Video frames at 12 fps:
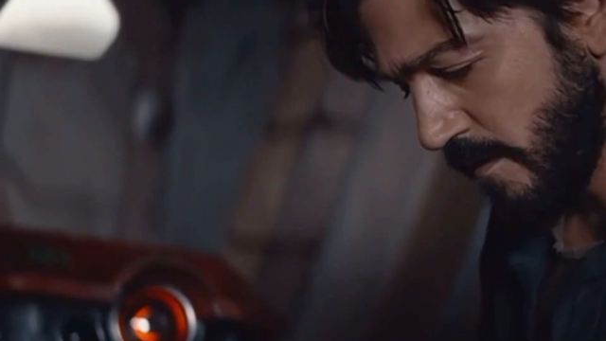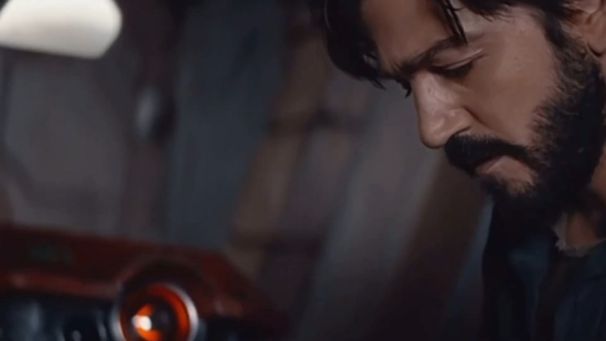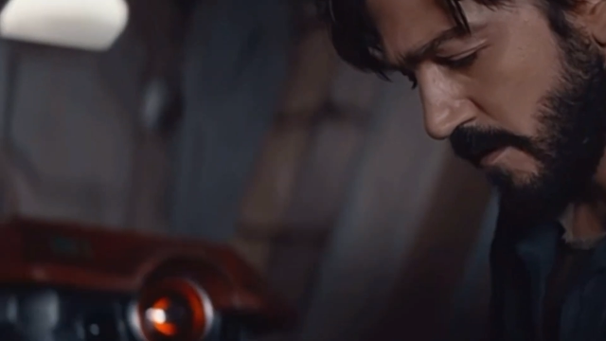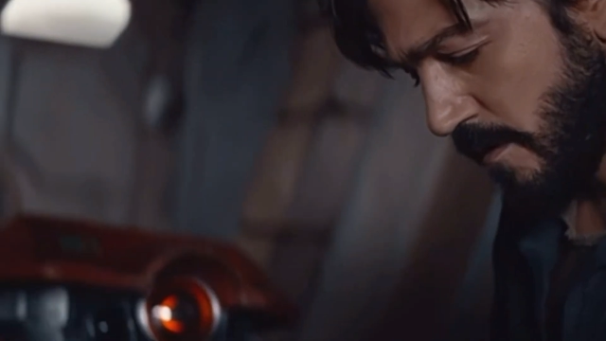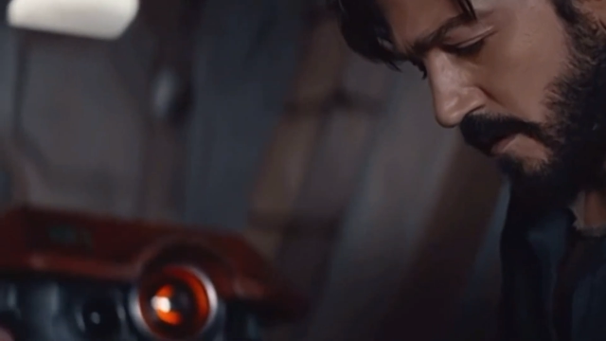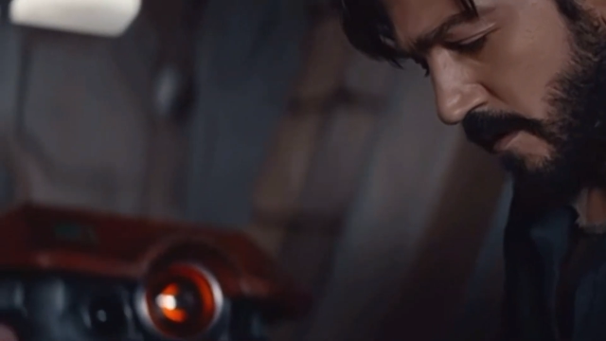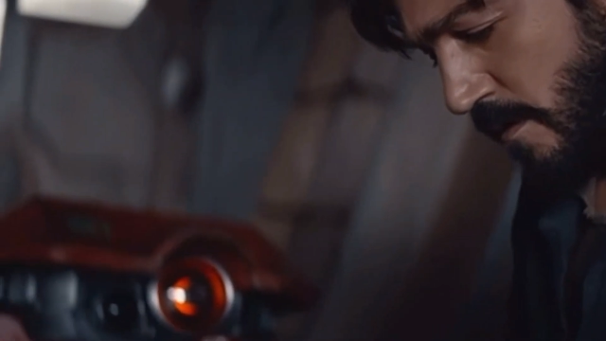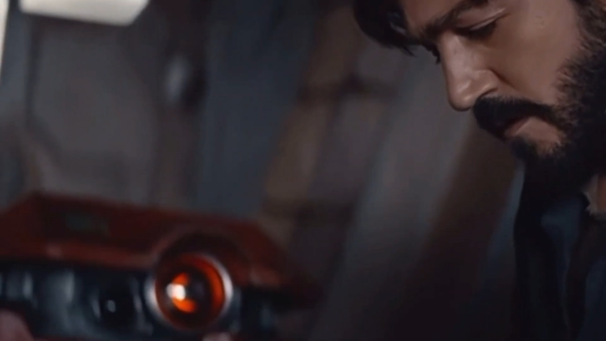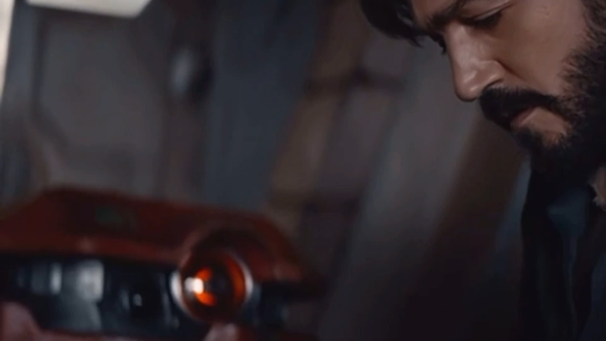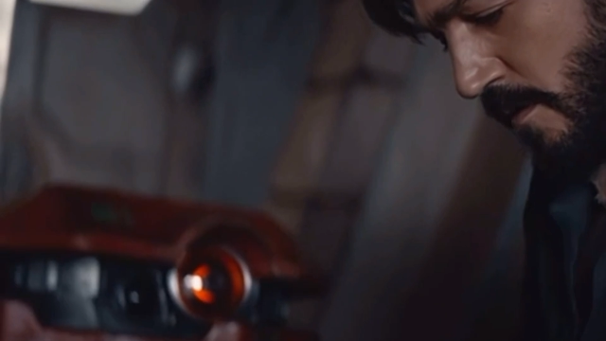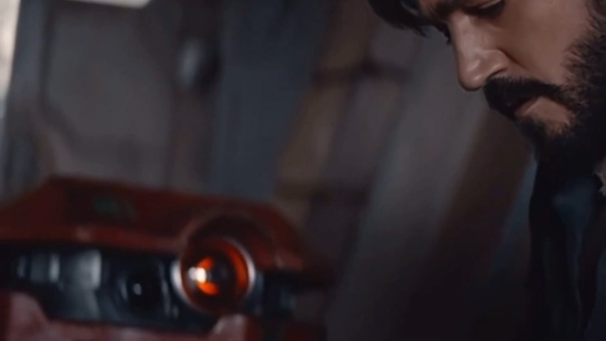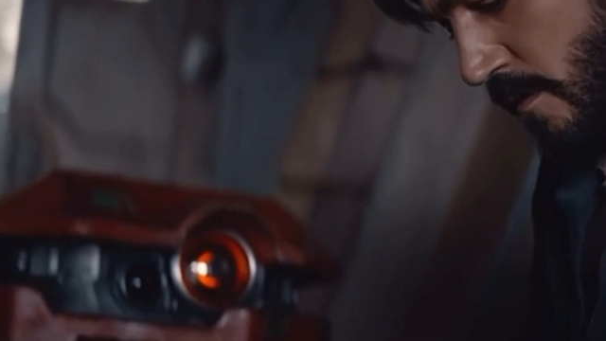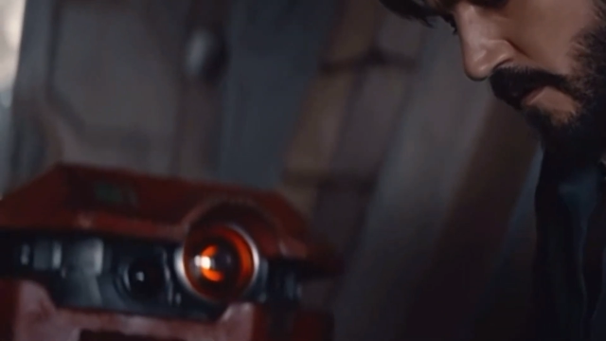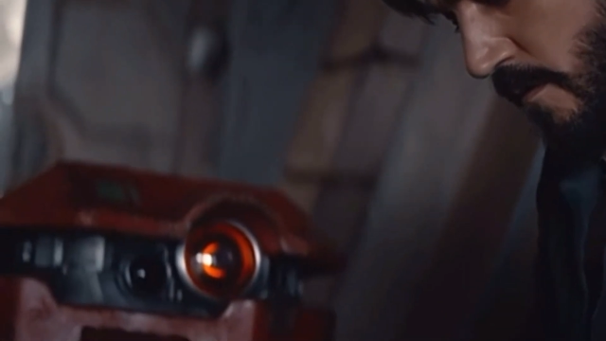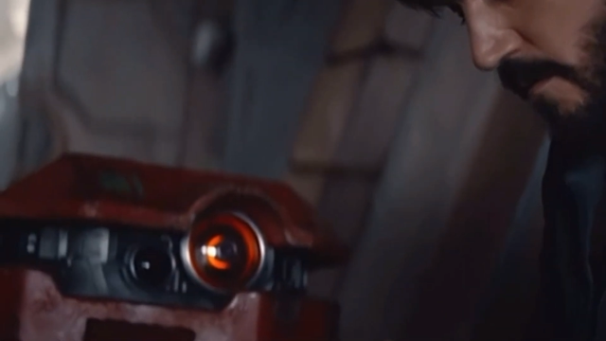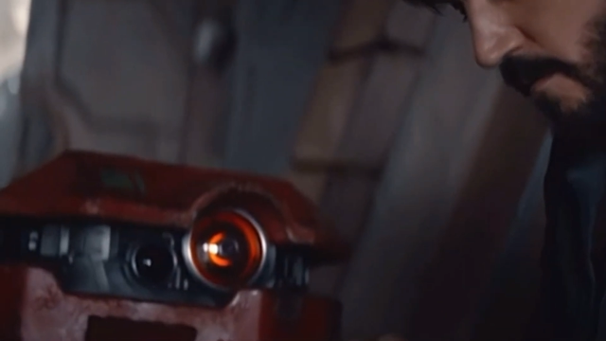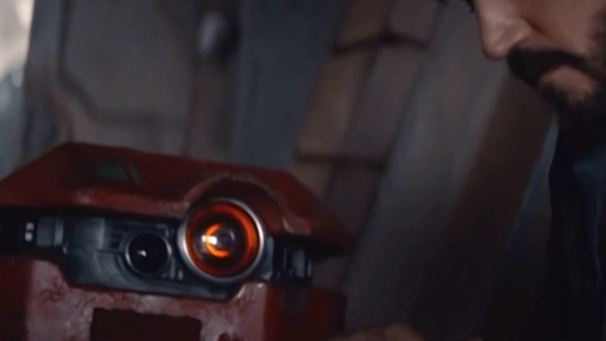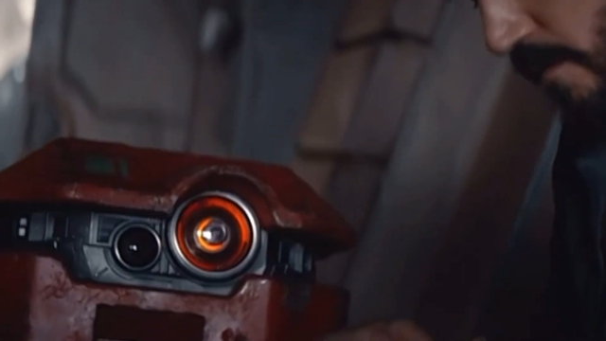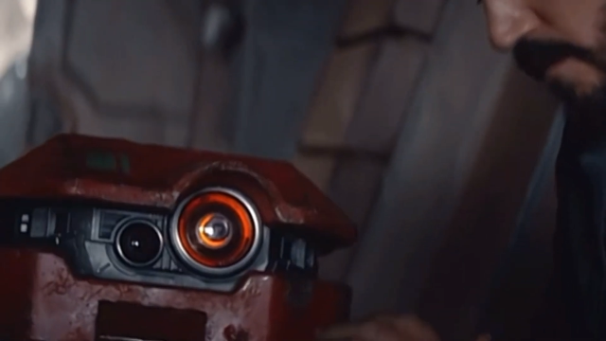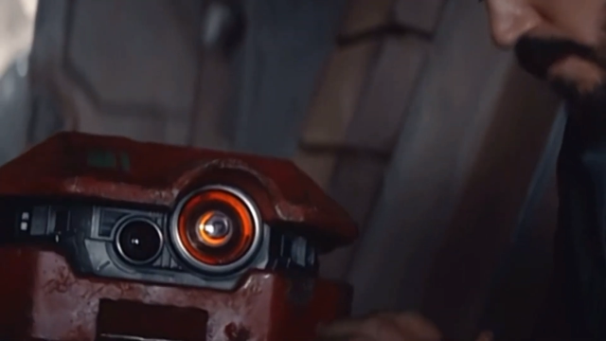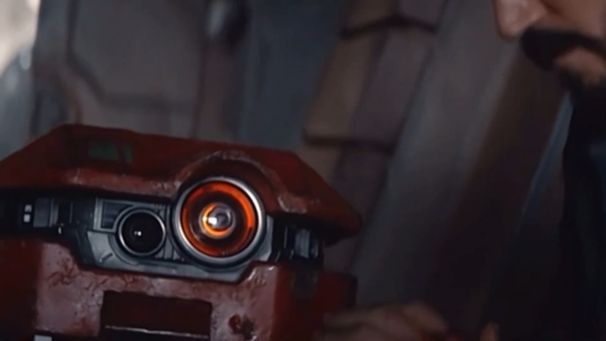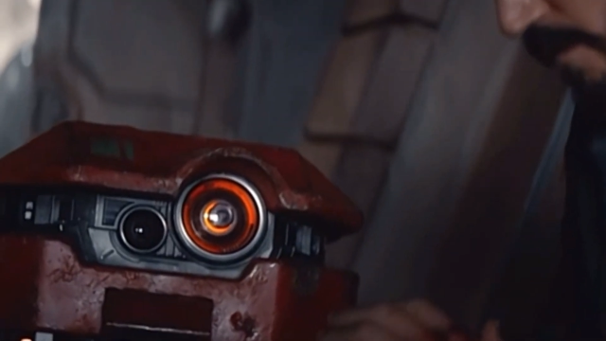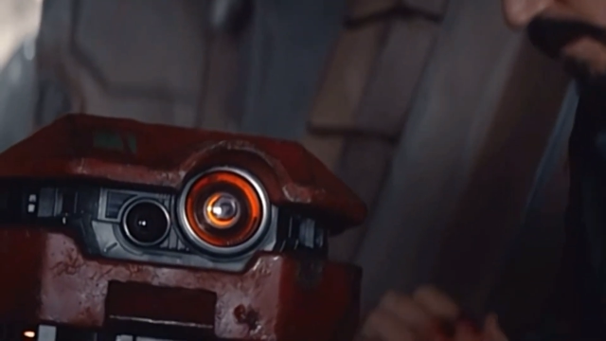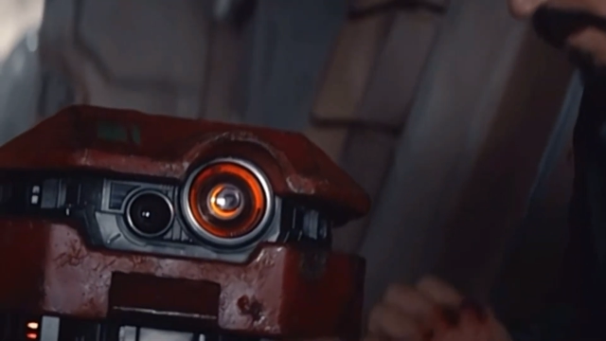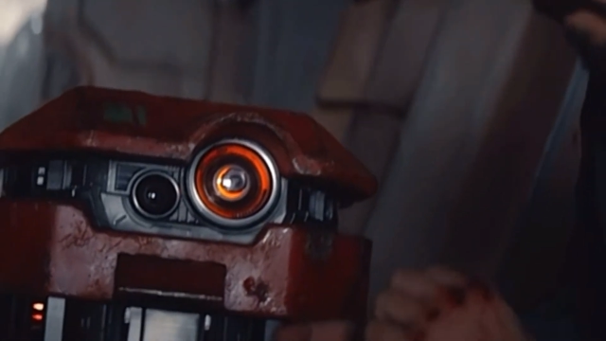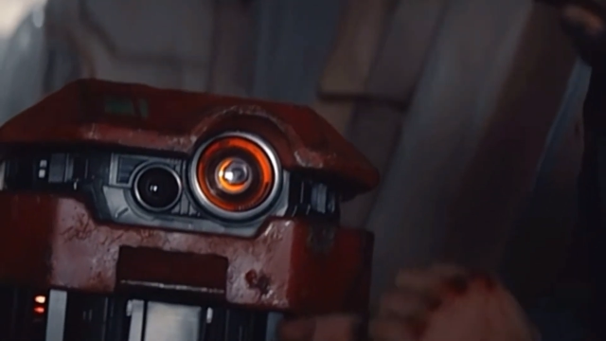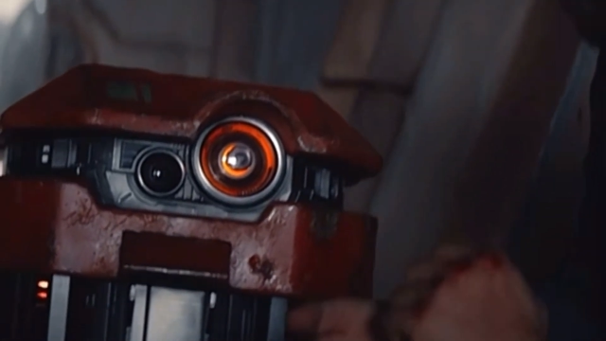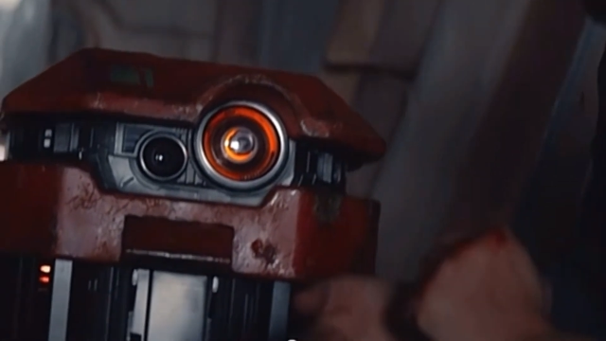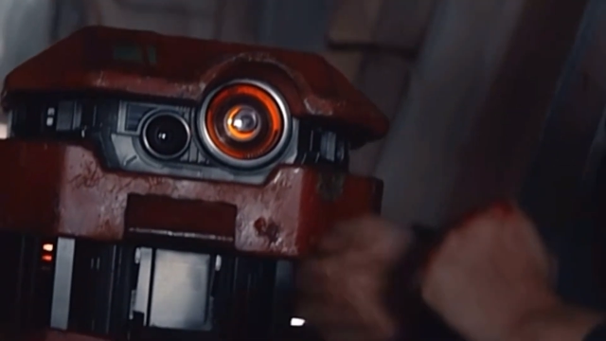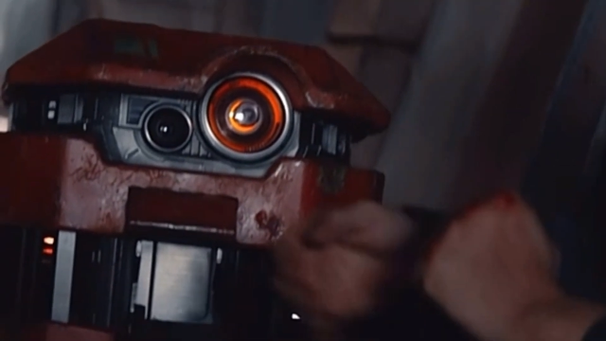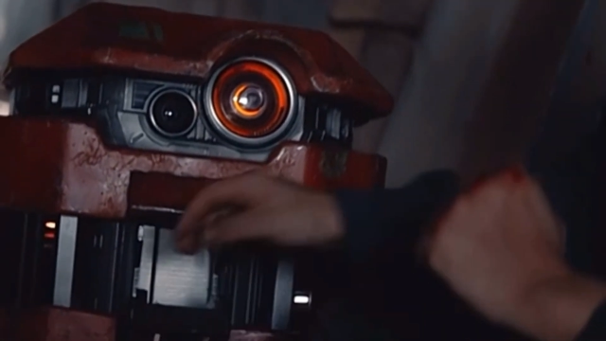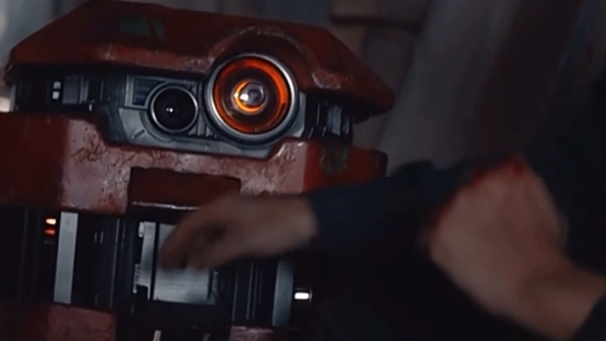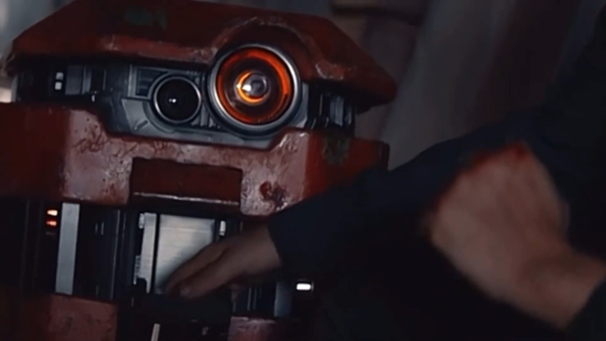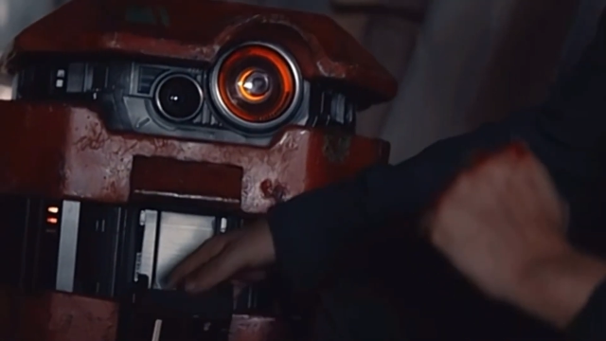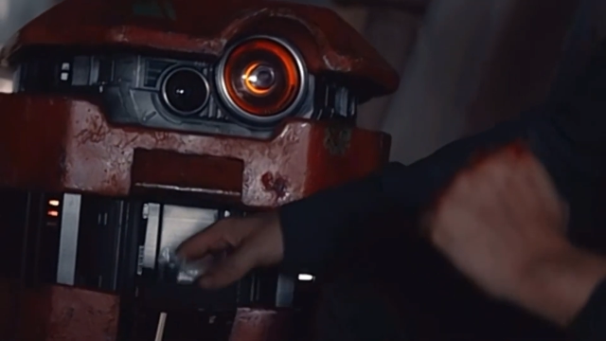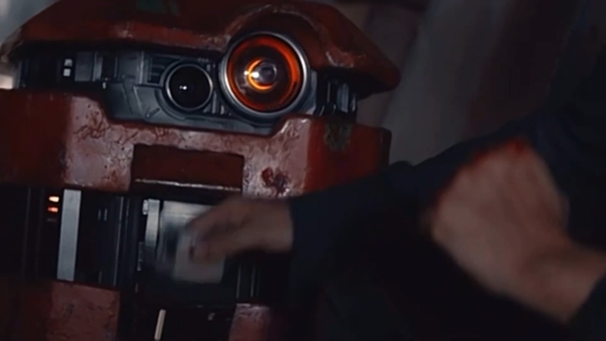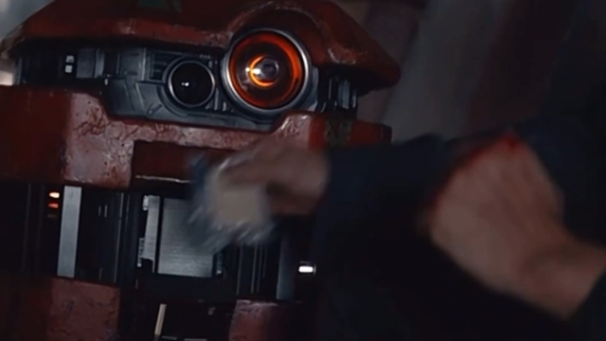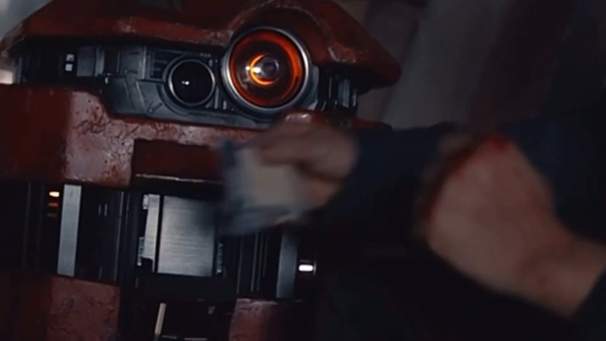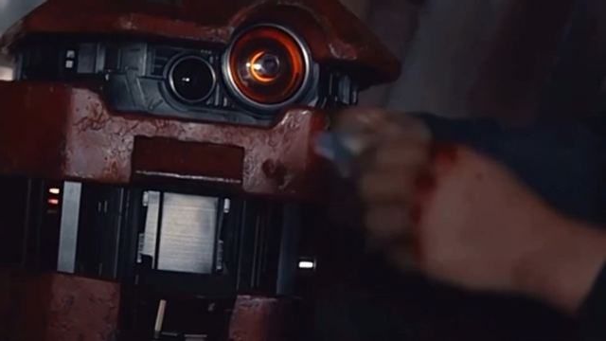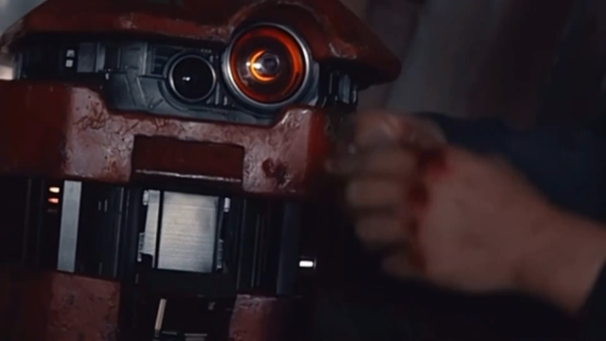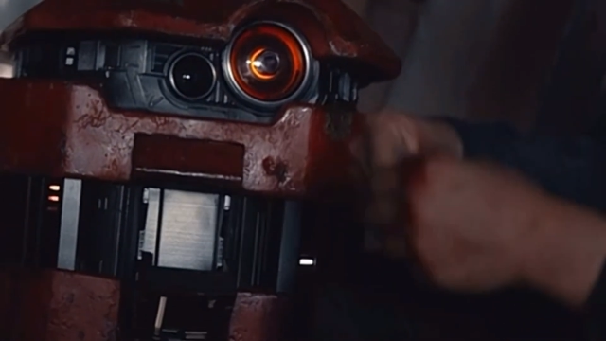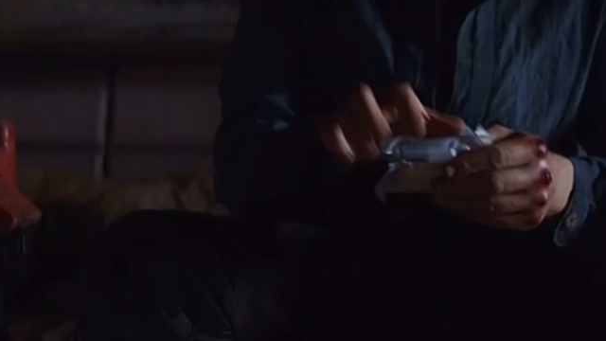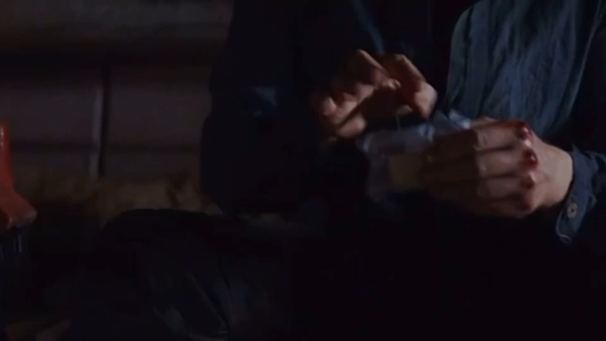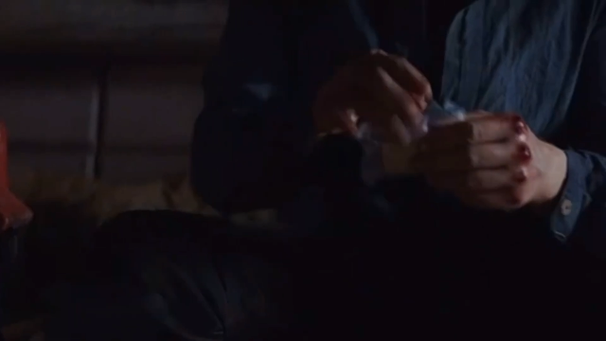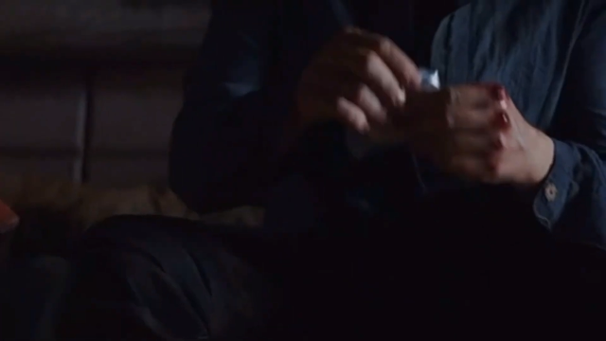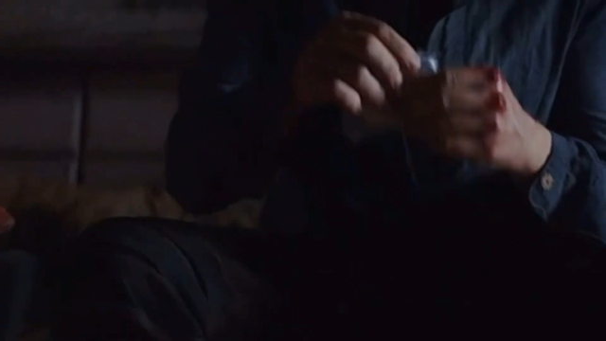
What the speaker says: [unreadable: no face in view]